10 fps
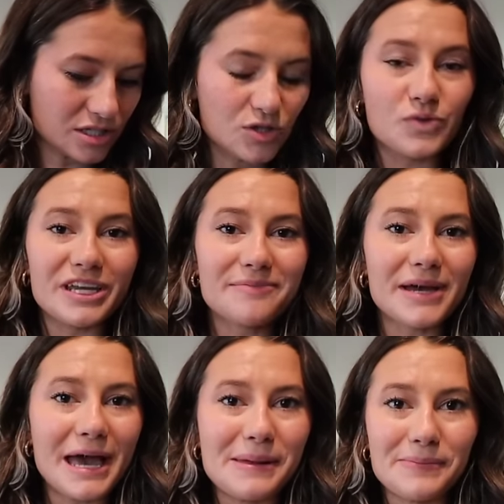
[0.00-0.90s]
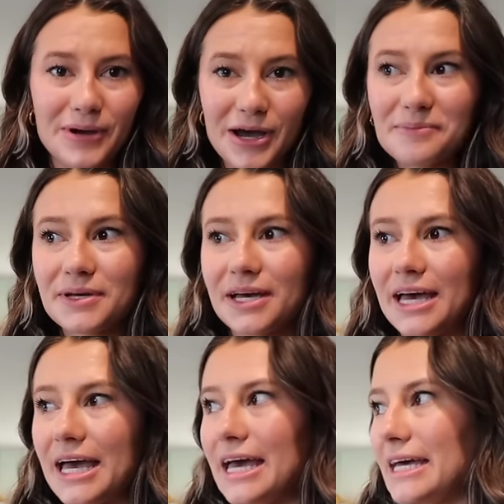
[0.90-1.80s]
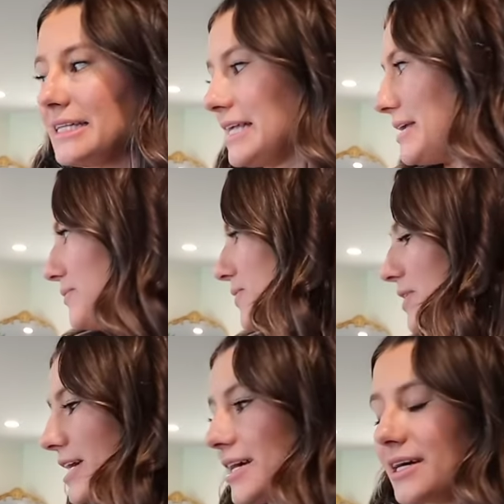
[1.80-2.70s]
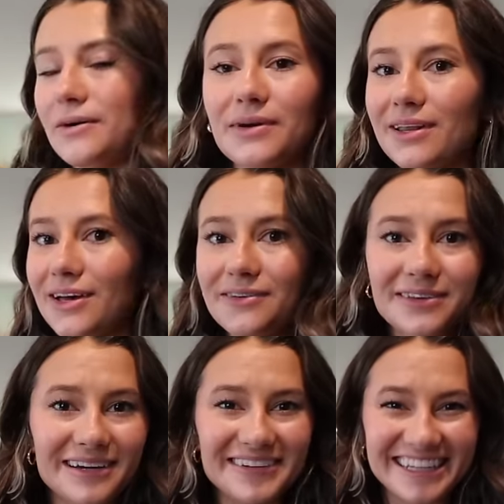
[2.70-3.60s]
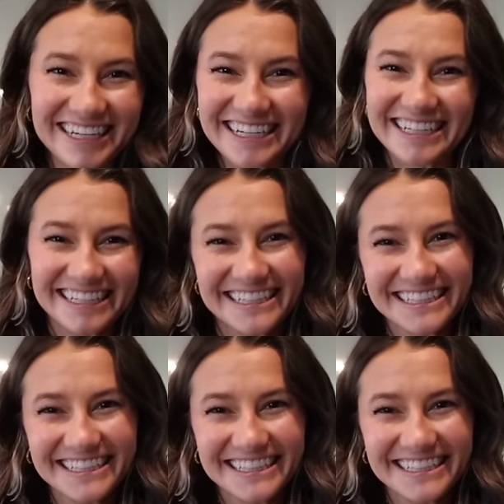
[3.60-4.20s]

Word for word: sweep and mop and then we'll get going along with everything.